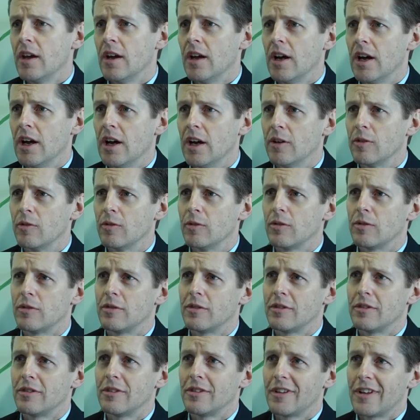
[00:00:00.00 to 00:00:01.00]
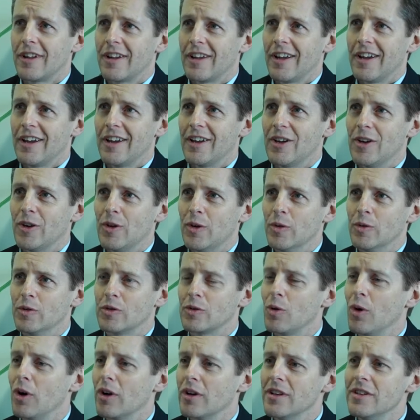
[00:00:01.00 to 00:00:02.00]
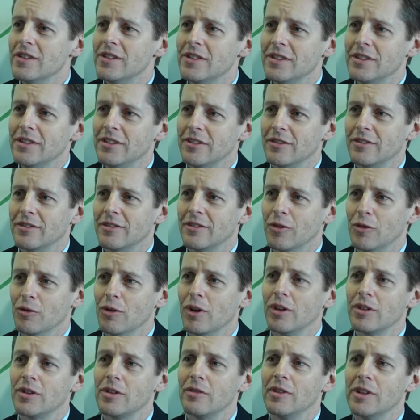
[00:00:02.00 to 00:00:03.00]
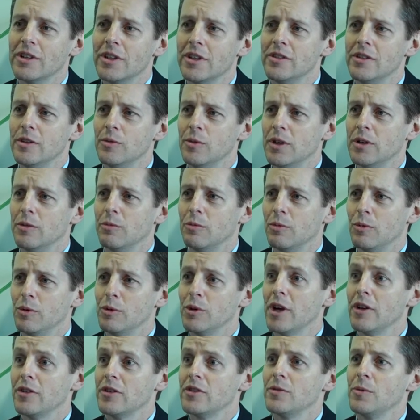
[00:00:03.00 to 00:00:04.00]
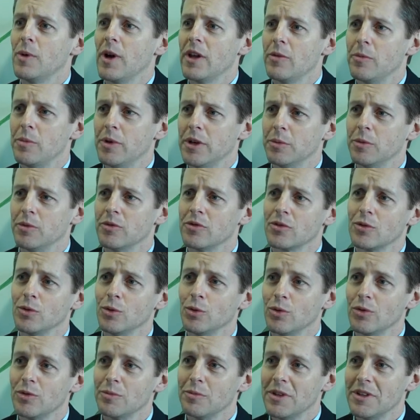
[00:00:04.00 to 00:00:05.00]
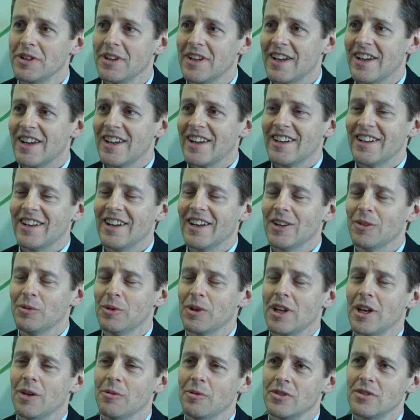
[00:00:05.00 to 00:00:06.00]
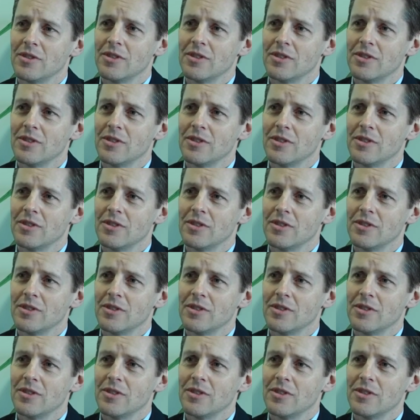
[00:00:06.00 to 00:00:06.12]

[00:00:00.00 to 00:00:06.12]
Yeah. It was quite easy, or relatively easy, when we were going to other people's schools, but now that we're coming